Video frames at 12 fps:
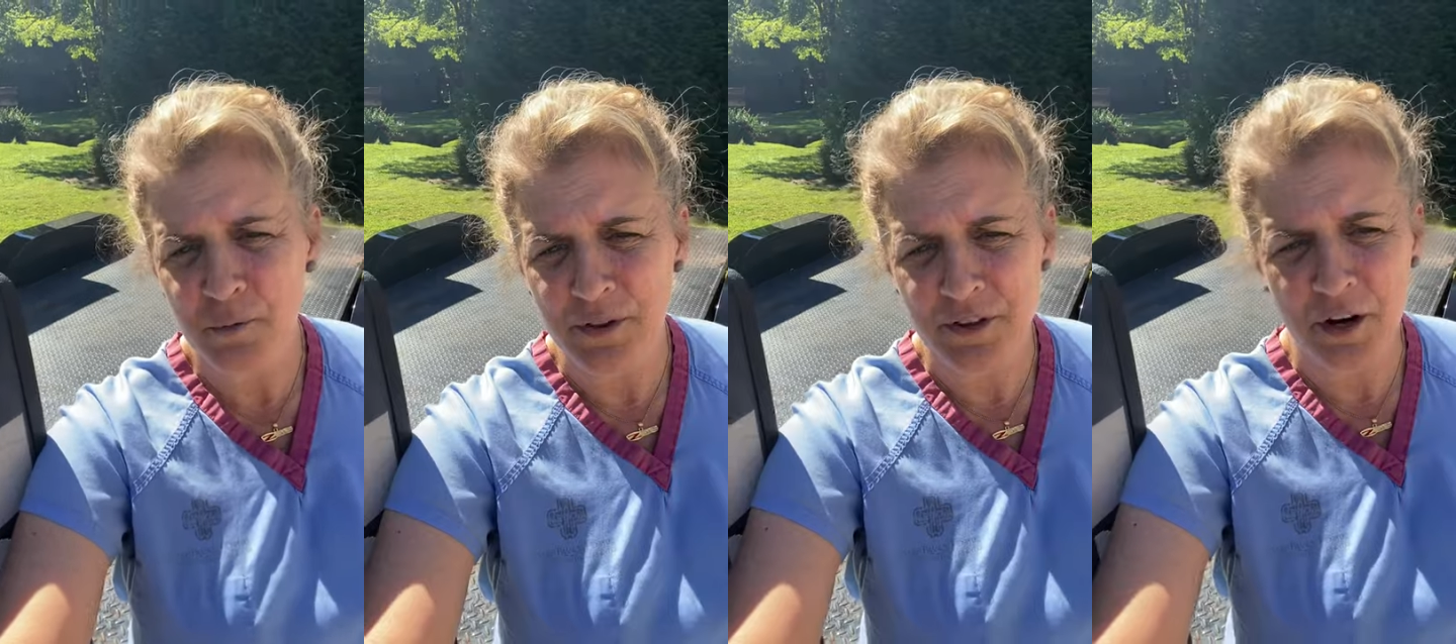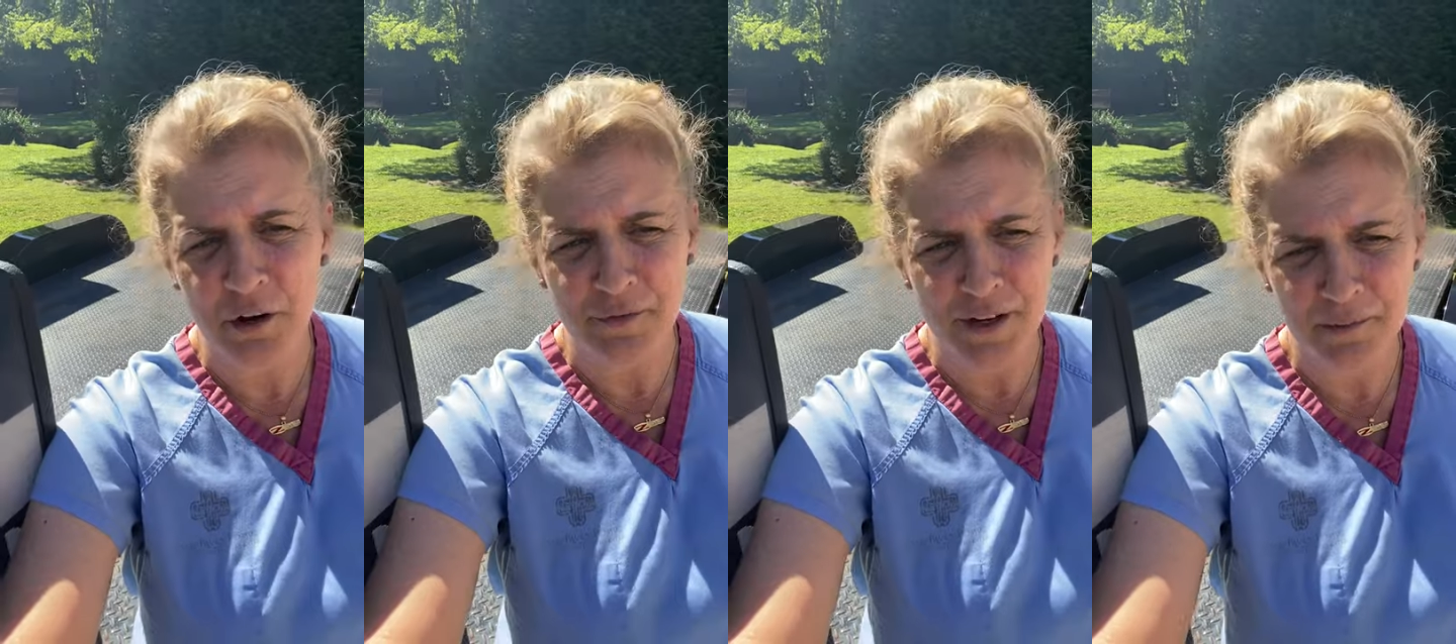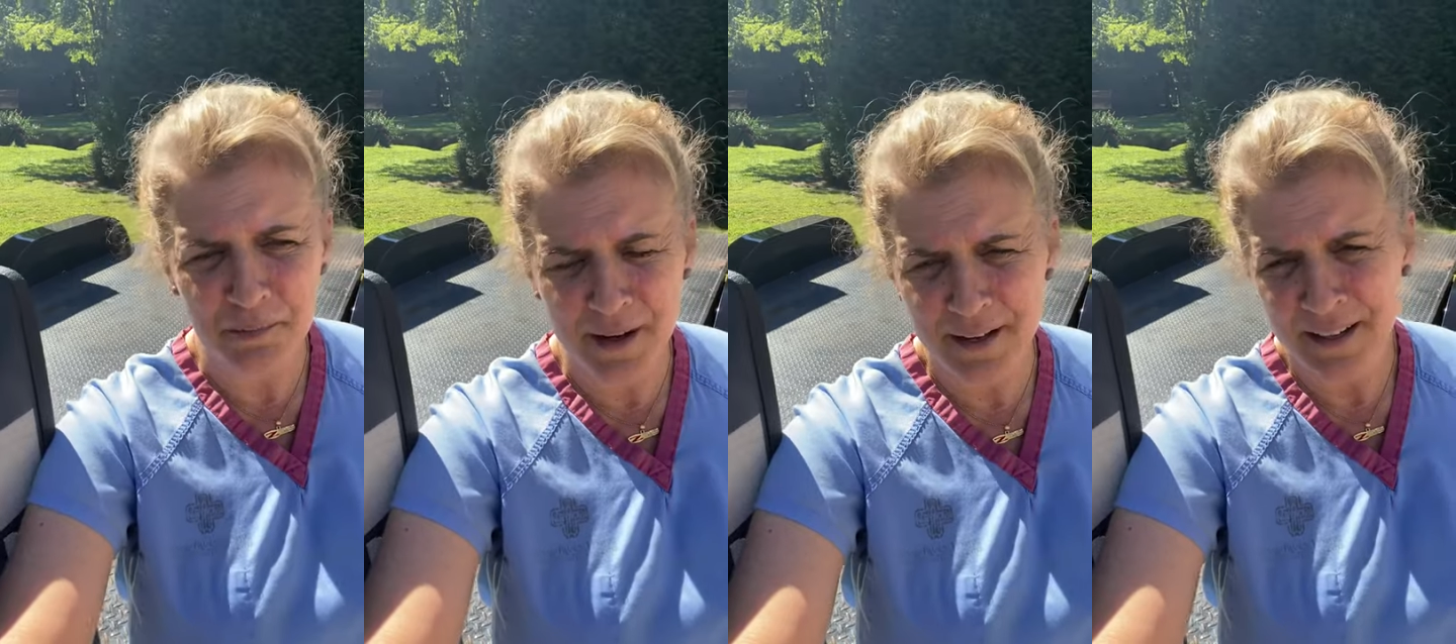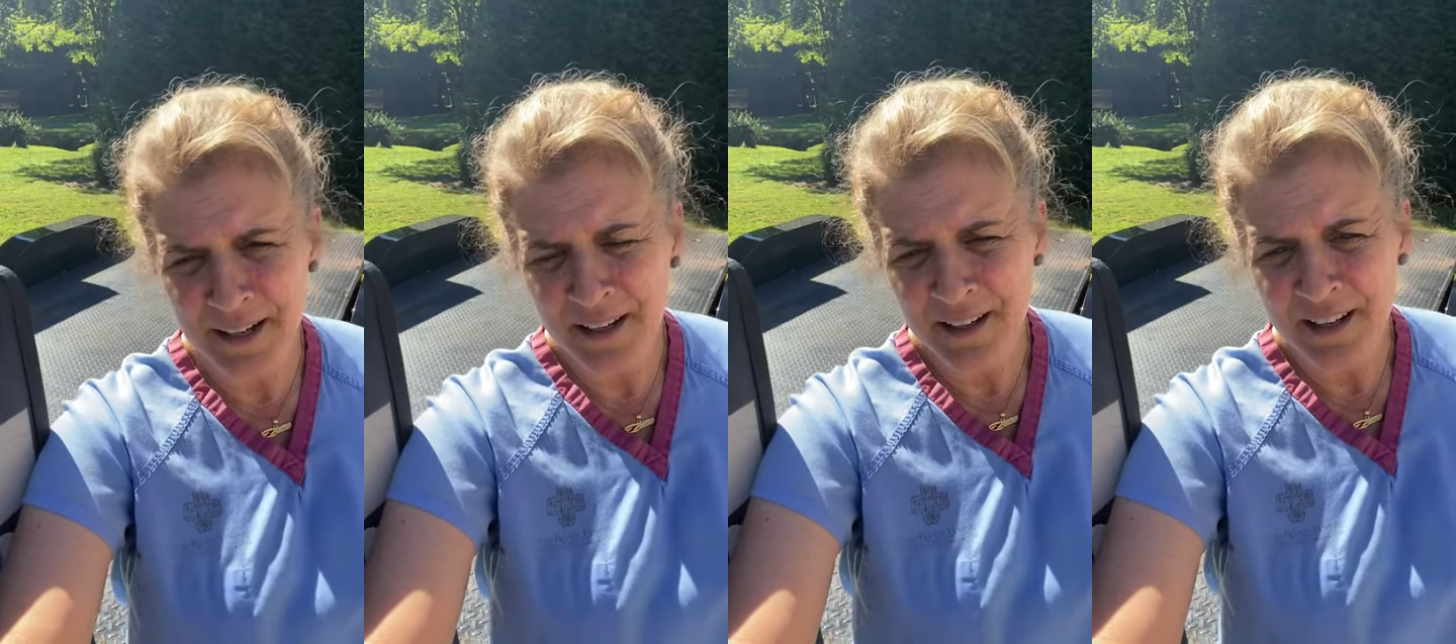with COVID, but
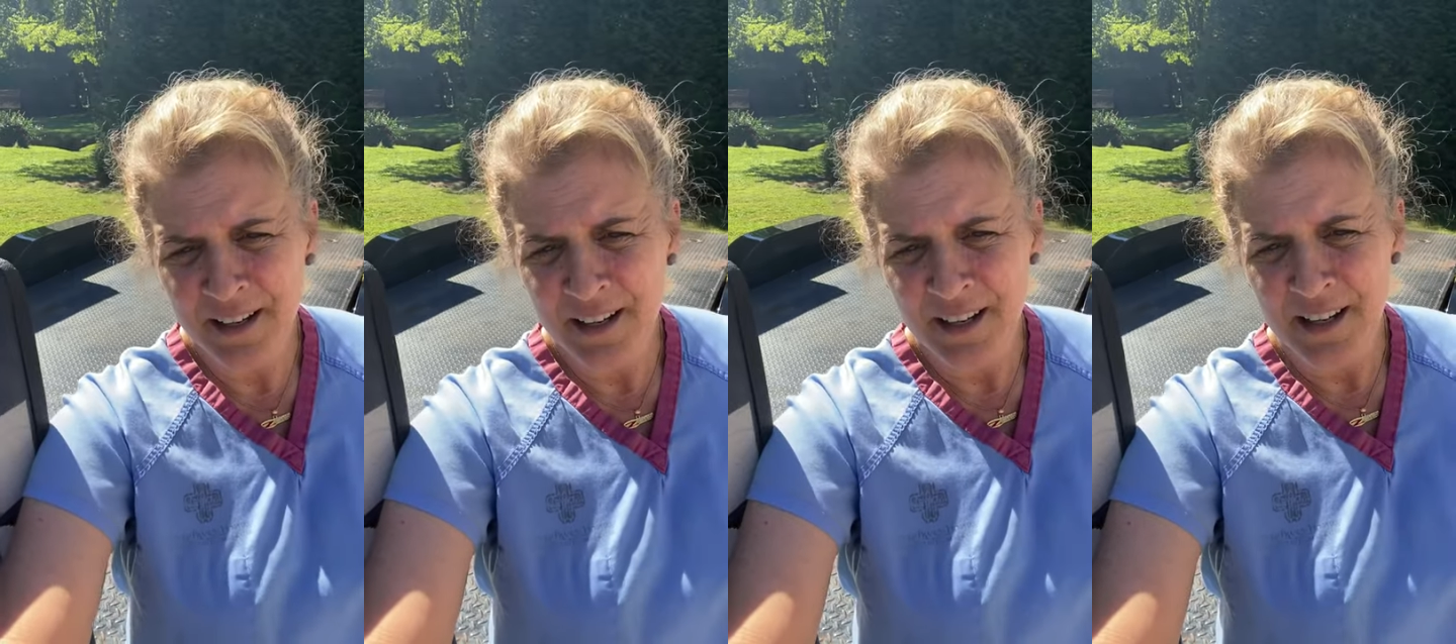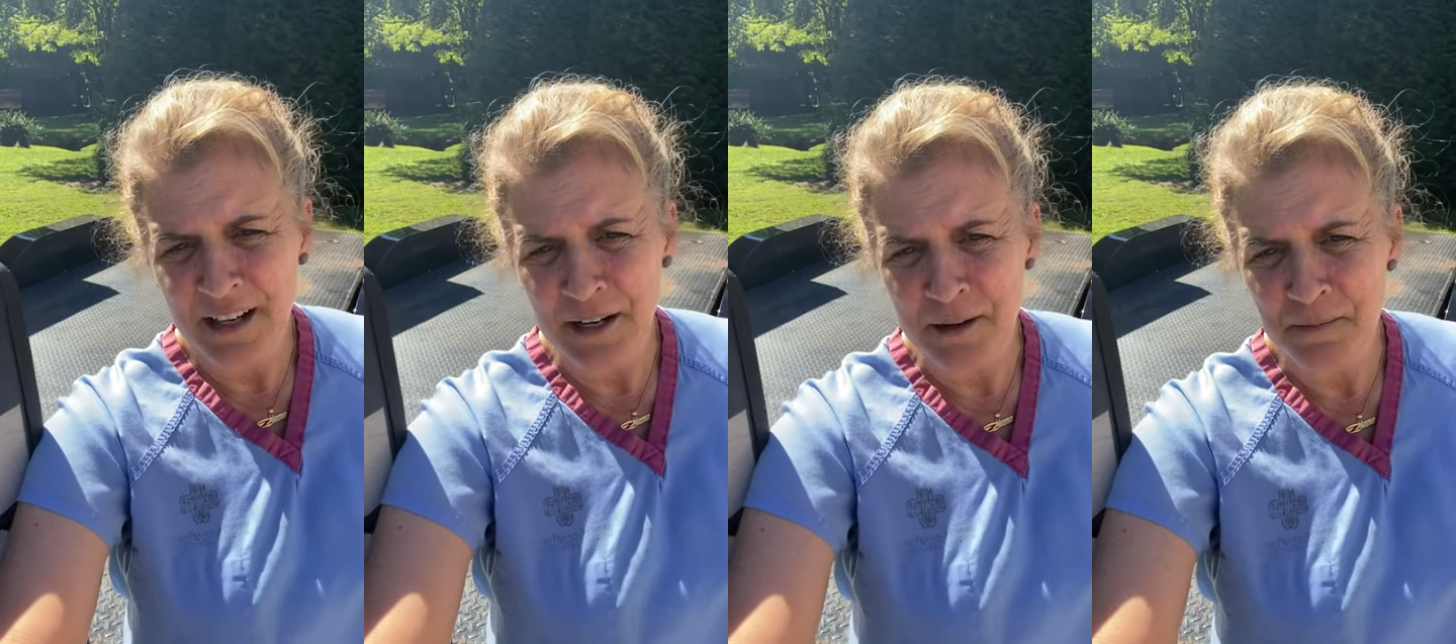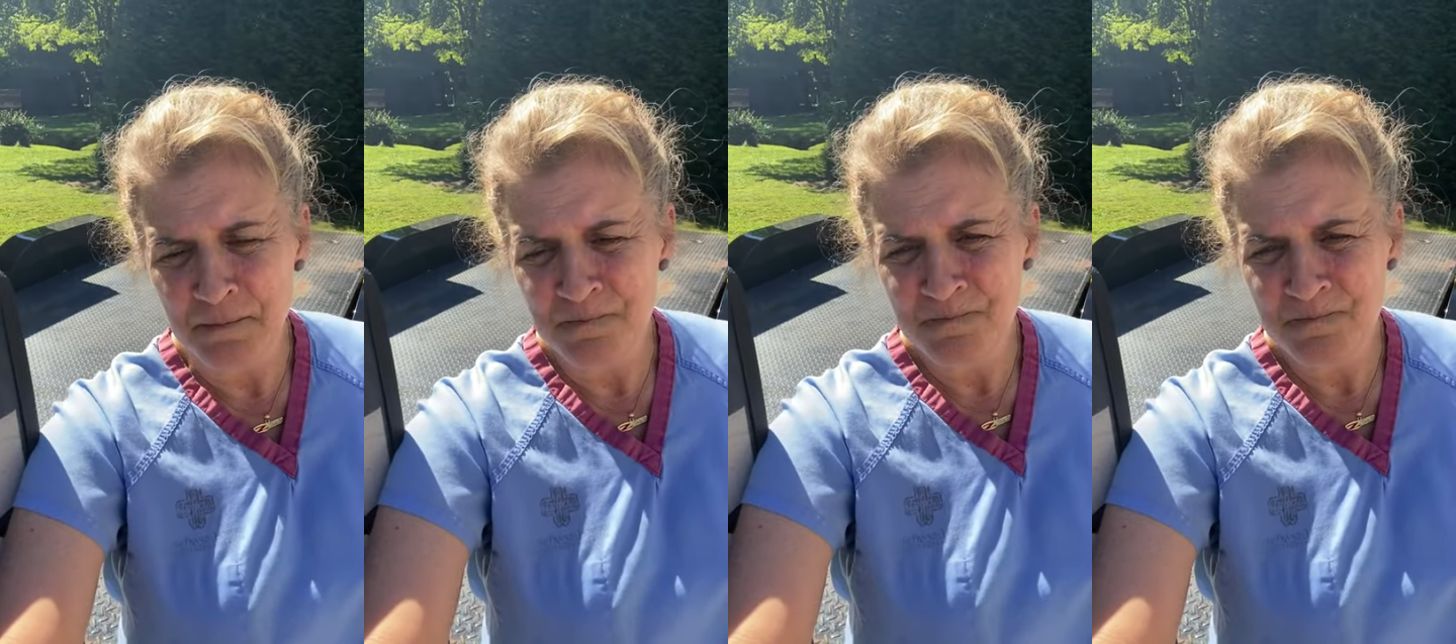um,